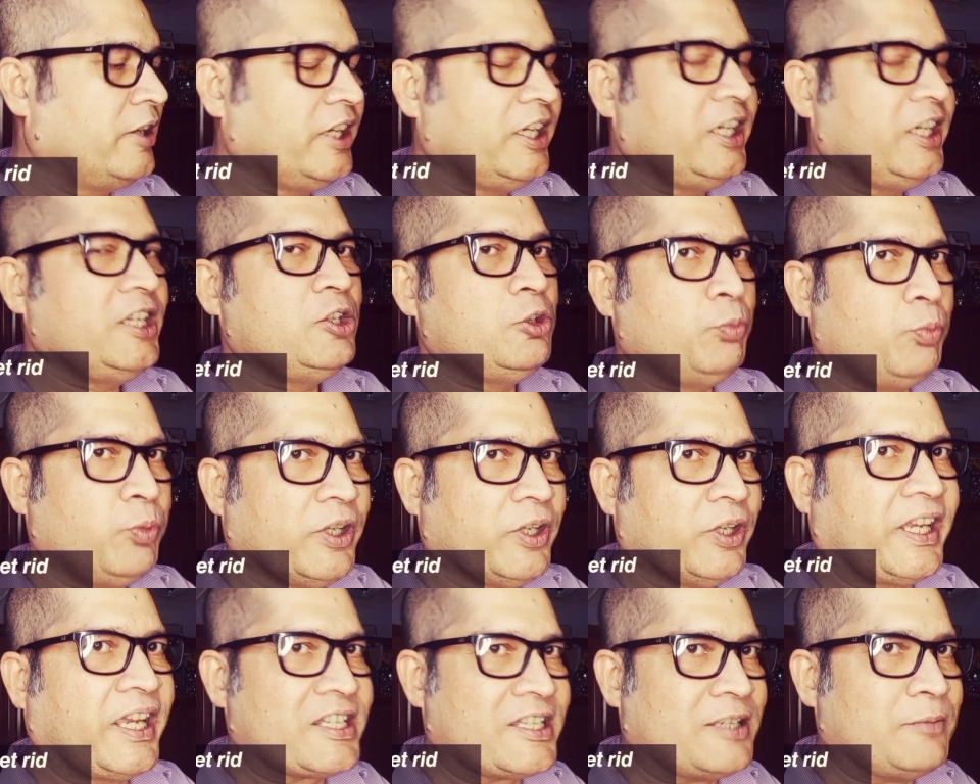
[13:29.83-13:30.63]

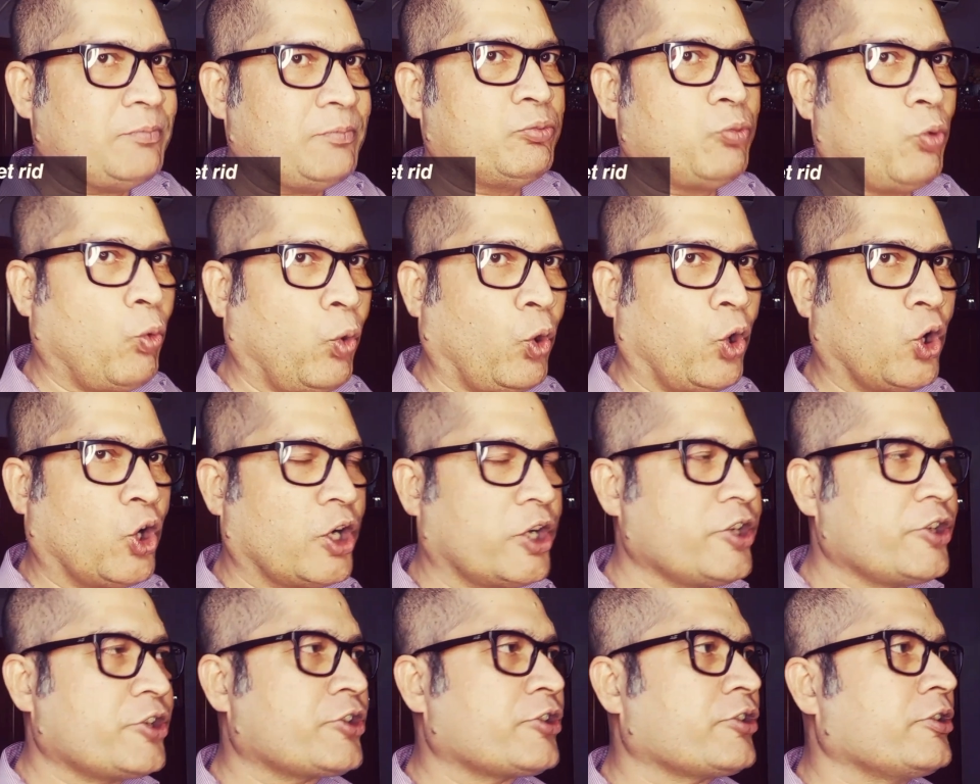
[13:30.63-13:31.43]
reduplicative
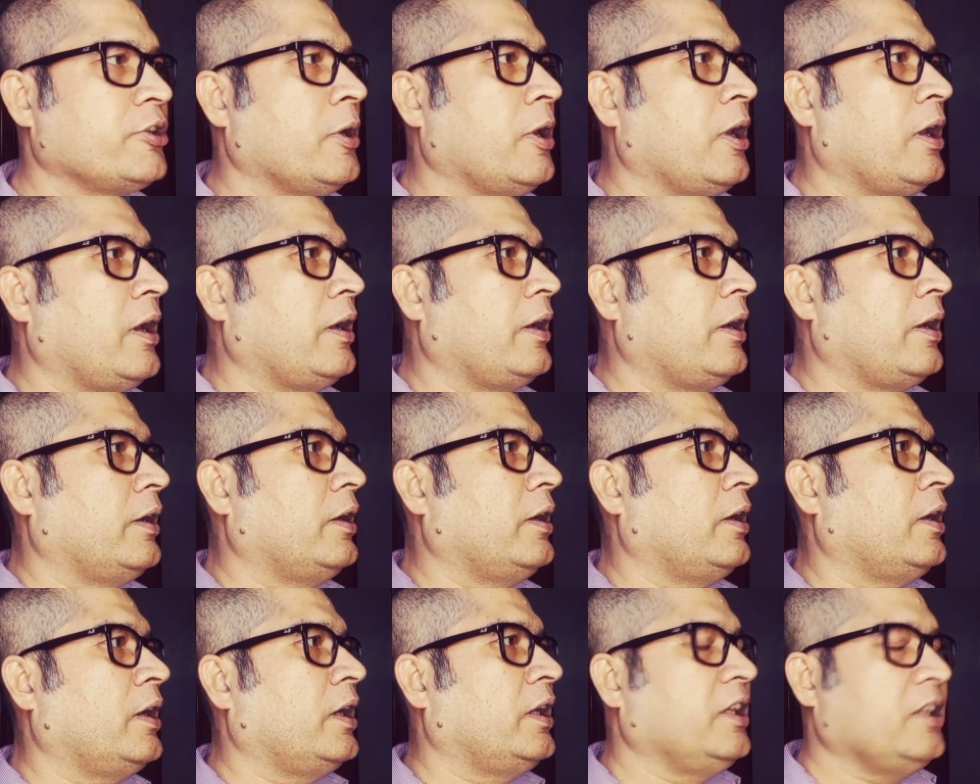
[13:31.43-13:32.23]
words
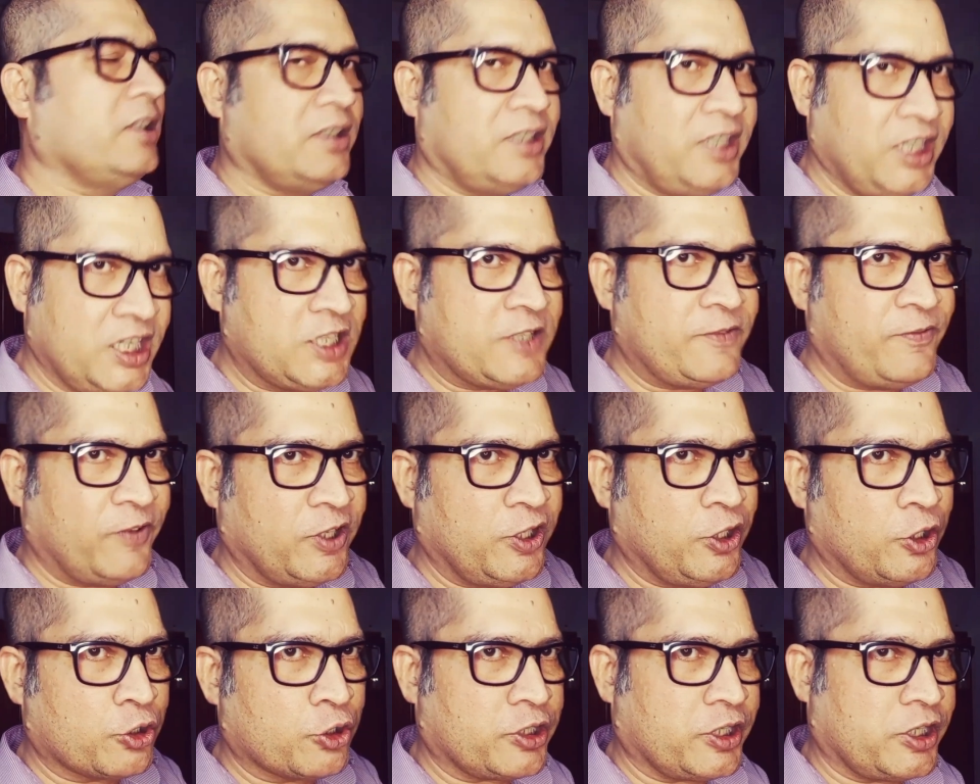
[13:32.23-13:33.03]
in this
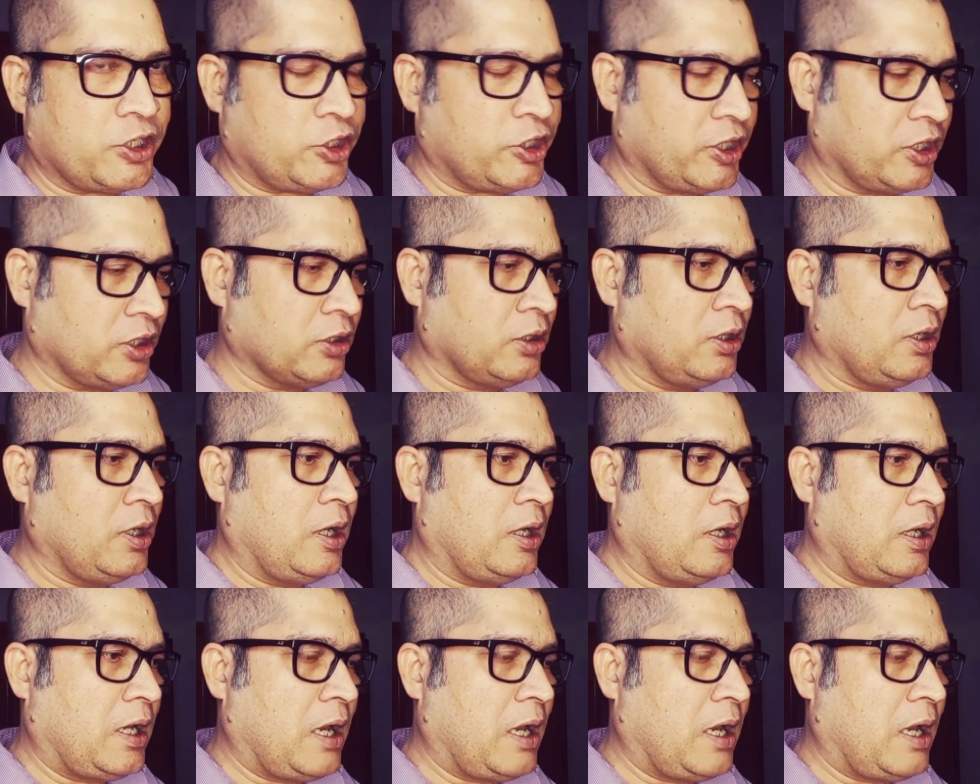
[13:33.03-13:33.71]
video session.